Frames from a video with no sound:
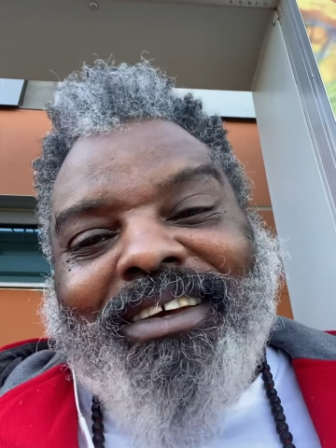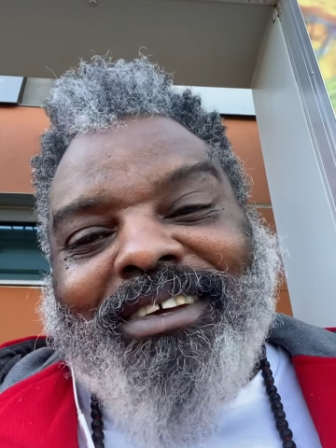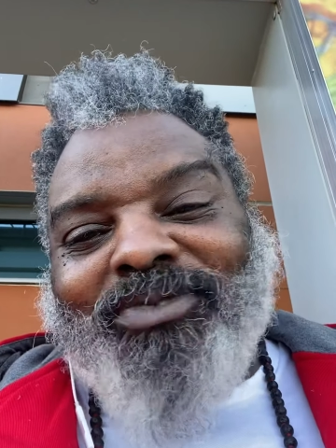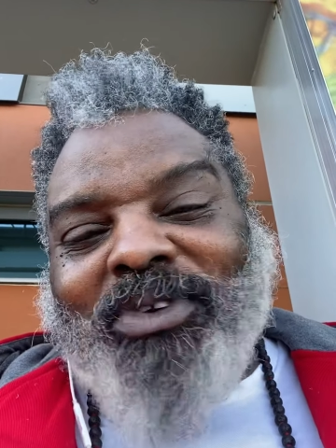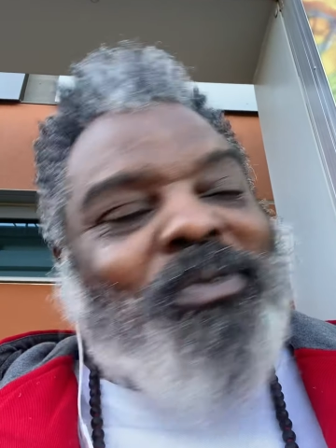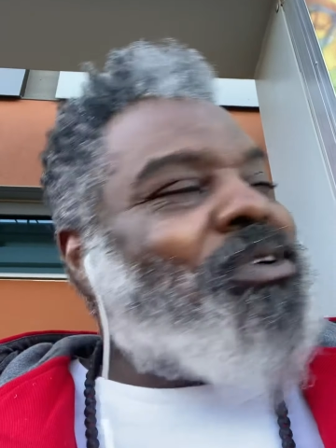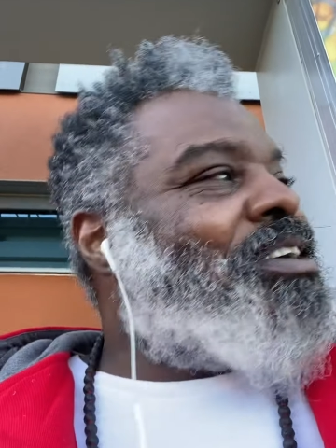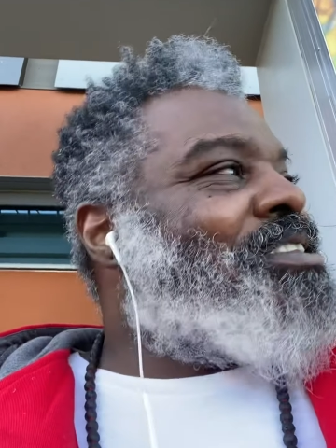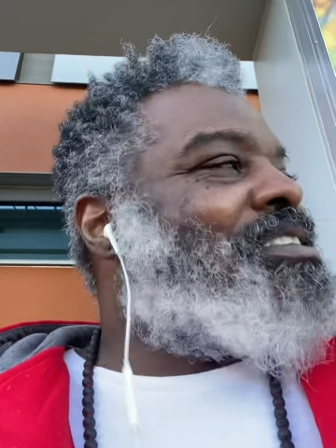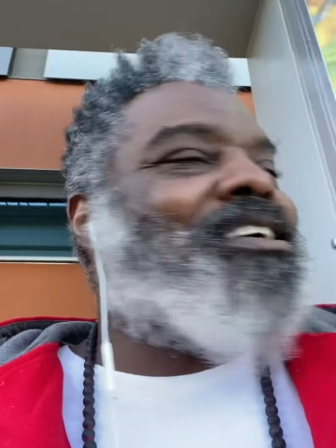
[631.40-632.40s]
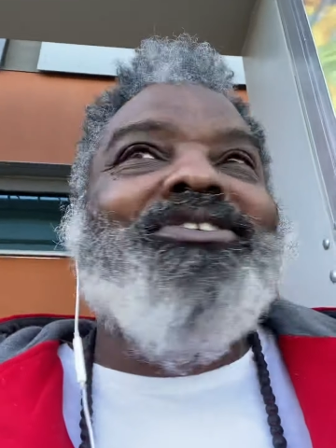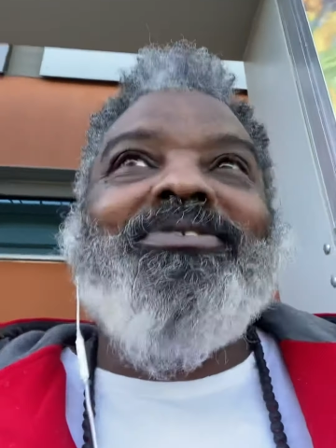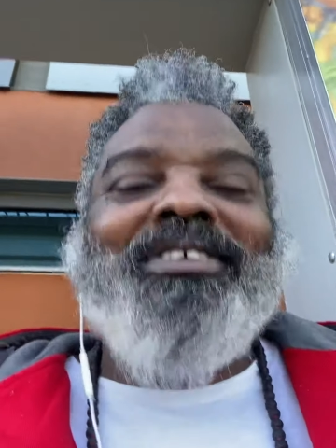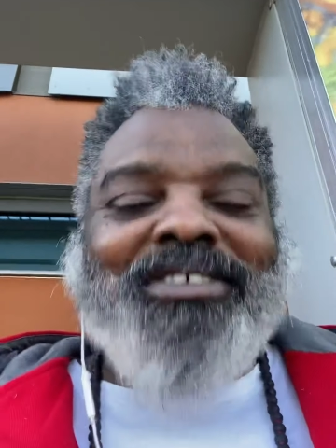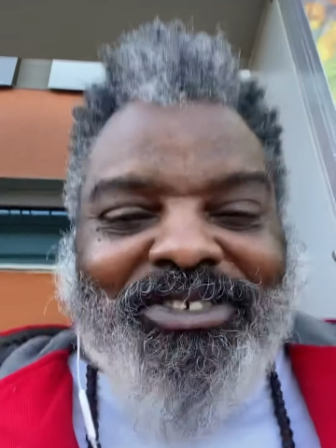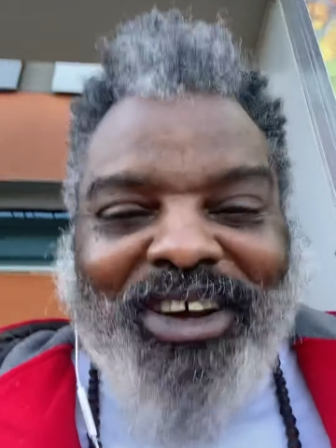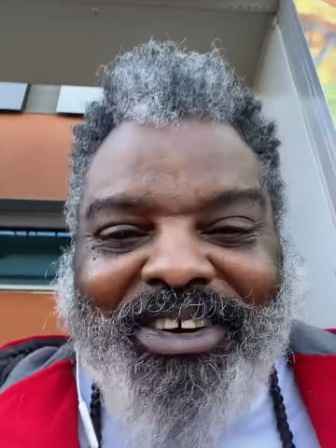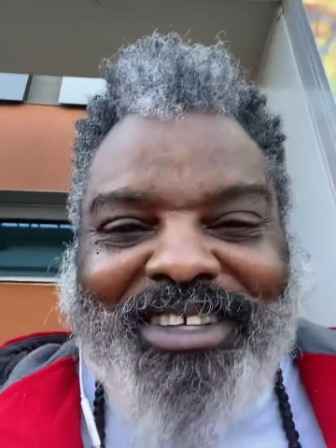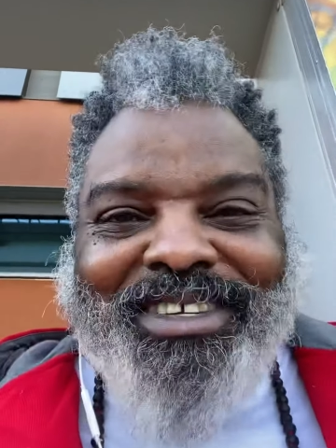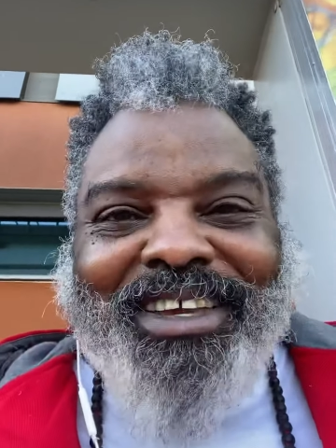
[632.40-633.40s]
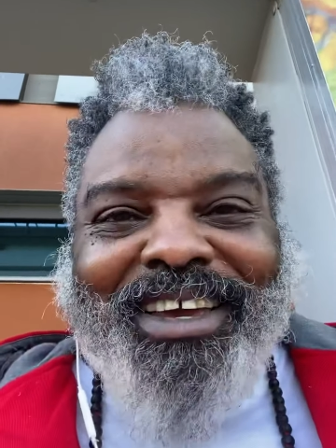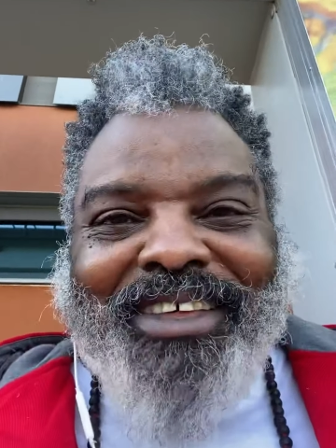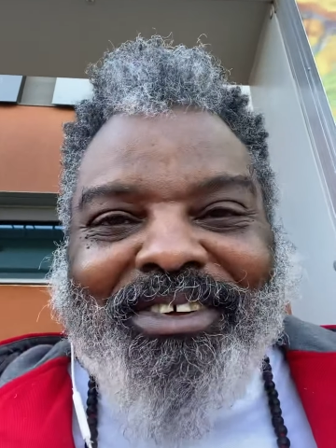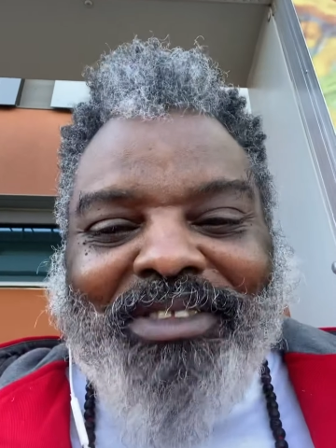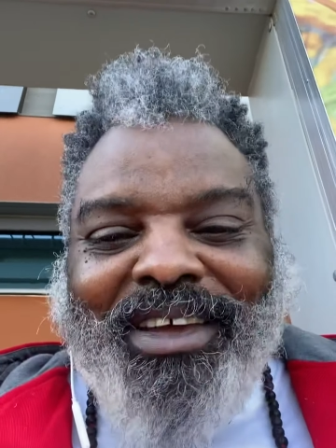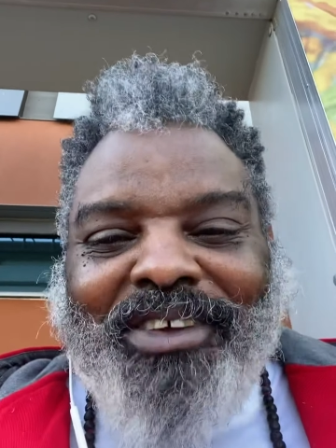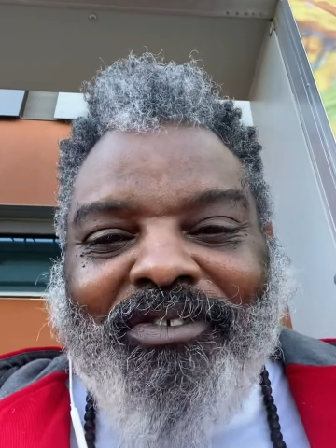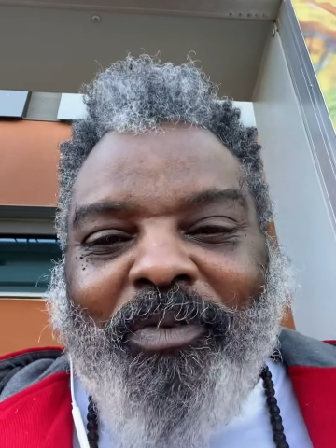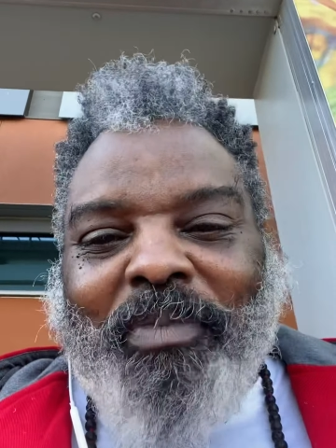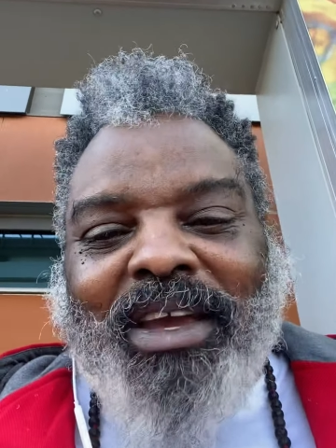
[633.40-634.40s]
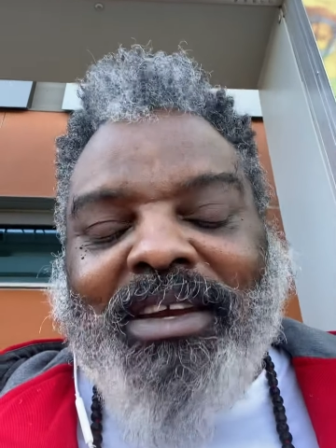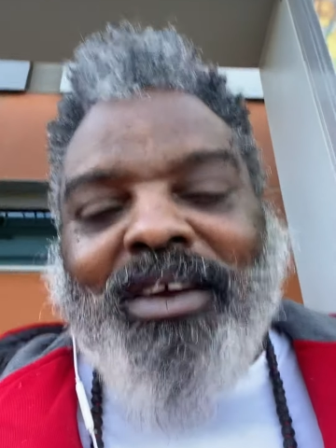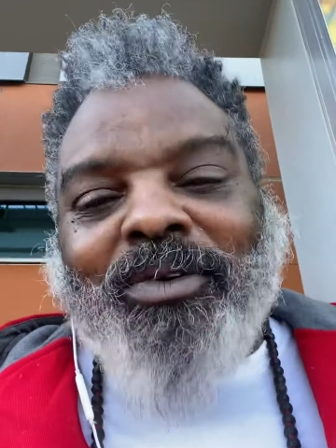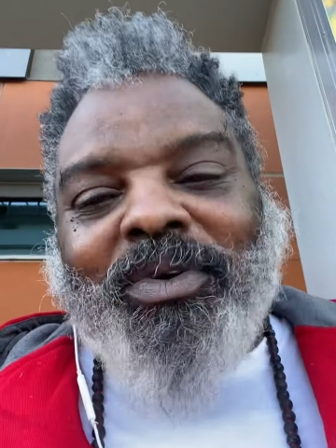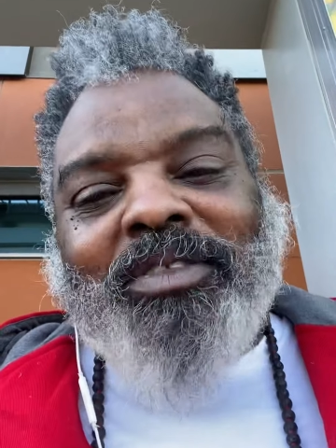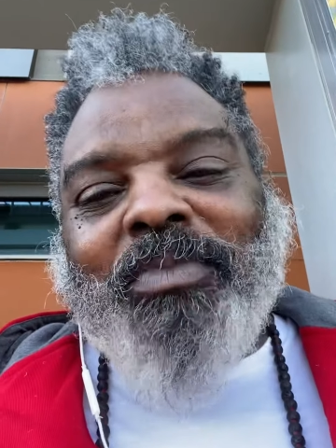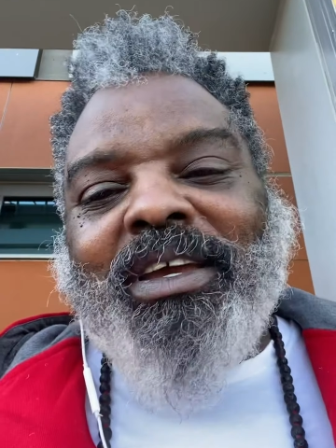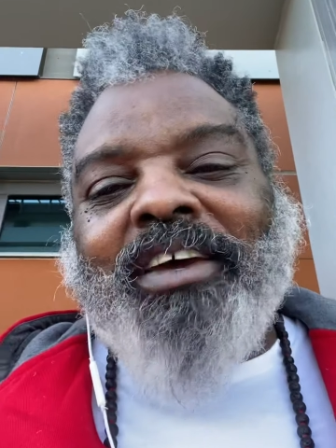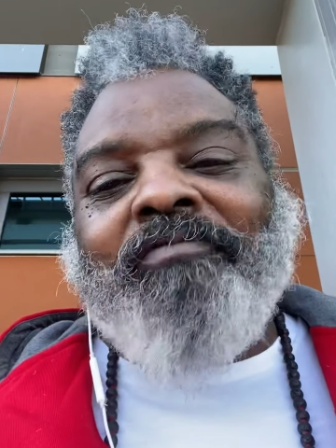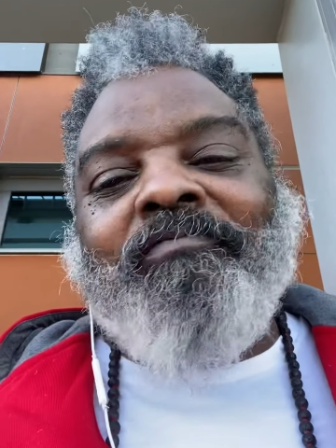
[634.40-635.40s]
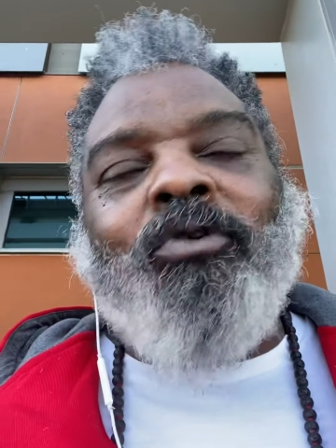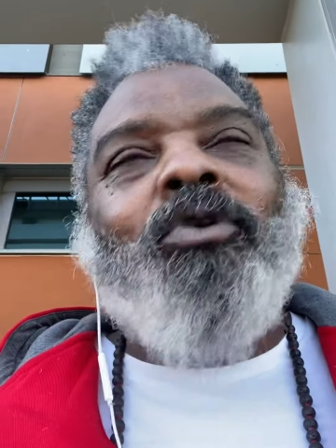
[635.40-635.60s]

We will continue this journey together. Thank you for being here with me and for